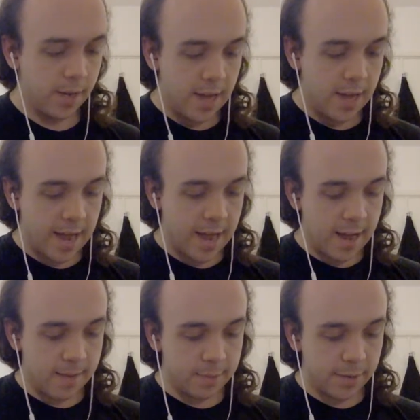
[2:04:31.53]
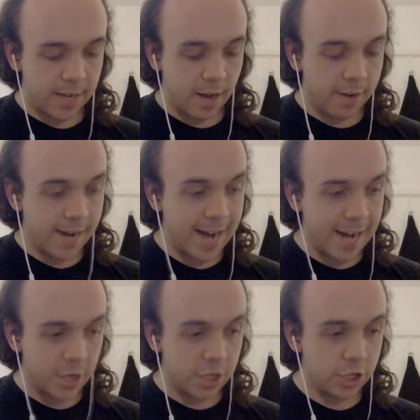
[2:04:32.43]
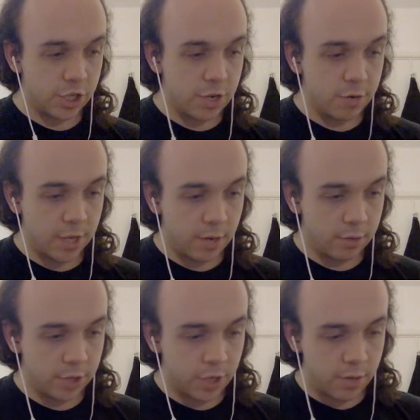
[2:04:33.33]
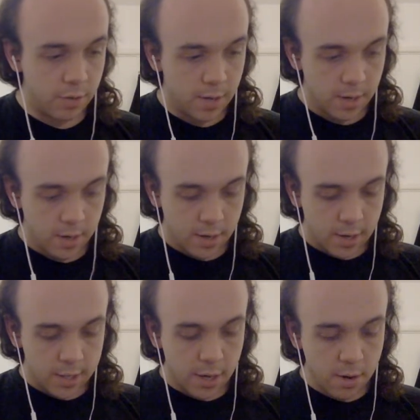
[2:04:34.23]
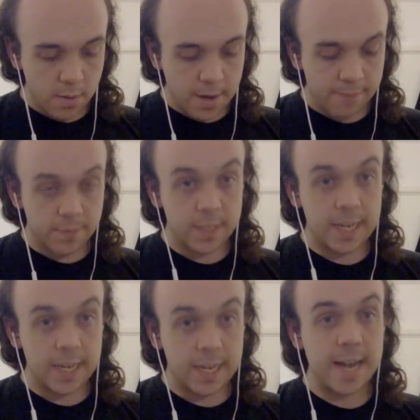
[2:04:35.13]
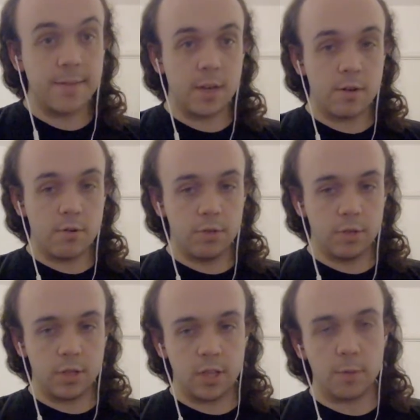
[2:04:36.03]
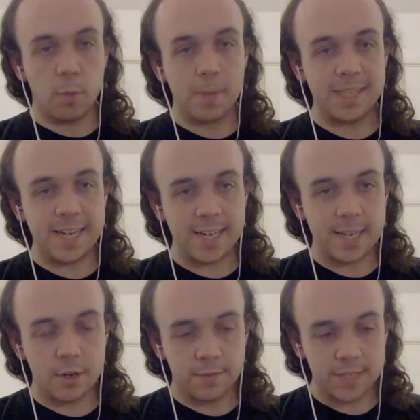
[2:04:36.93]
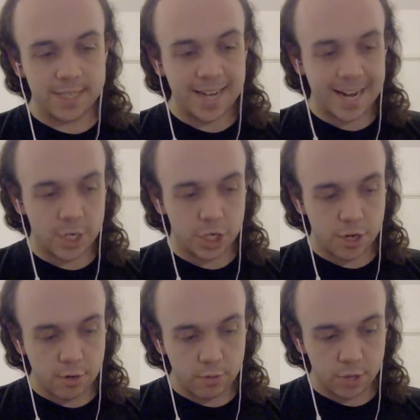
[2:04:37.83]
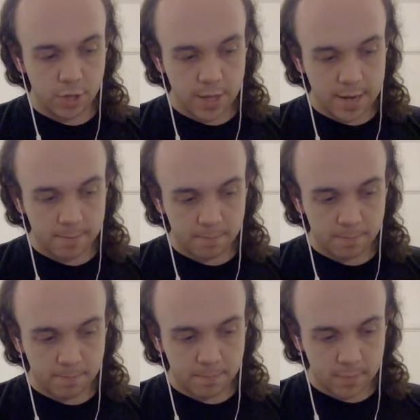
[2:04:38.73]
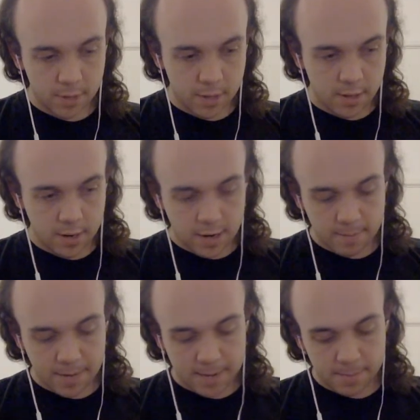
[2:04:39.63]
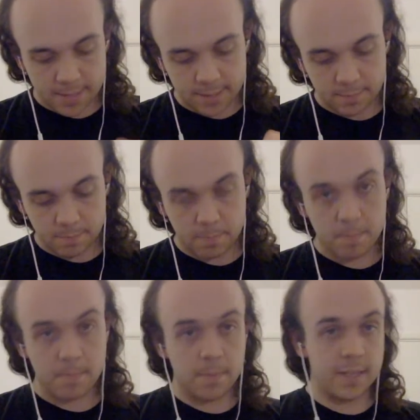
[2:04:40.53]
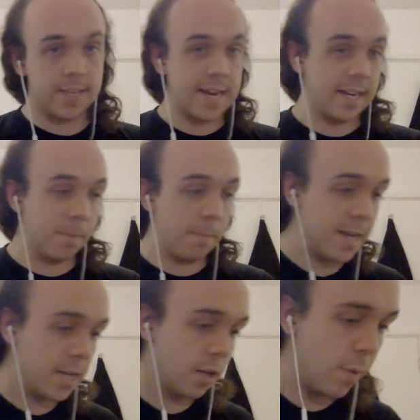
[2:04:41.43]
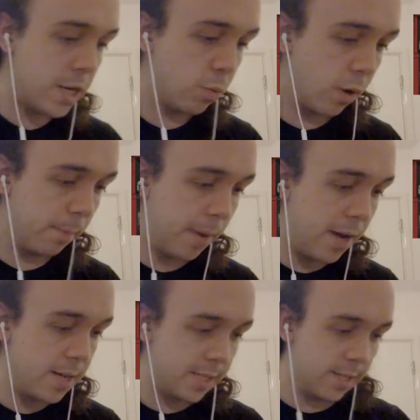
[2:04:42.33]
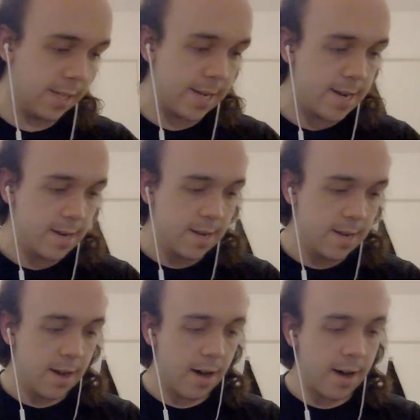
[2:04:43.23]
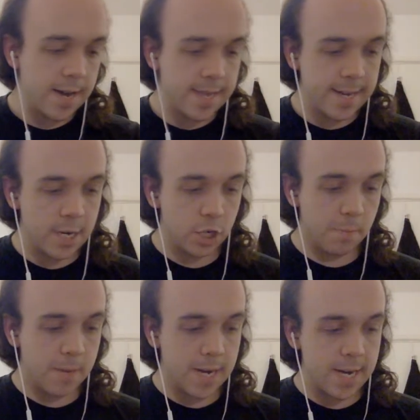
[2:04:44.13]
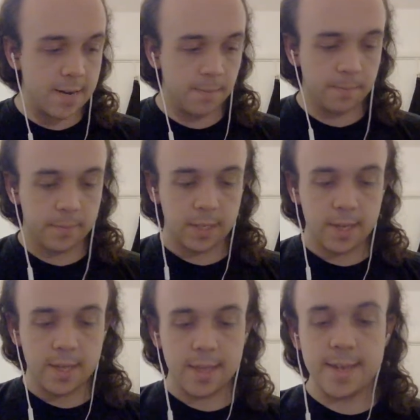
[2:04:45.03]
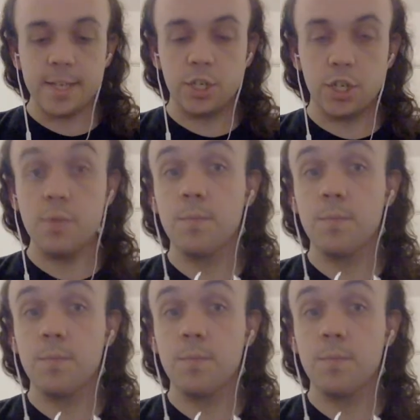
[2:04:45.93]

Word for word: So I can't actually just use those 2. So if there's any of those that look particularly good for statues, then I'm happy to take an opinion on which one. Personally, I think it should be these 2.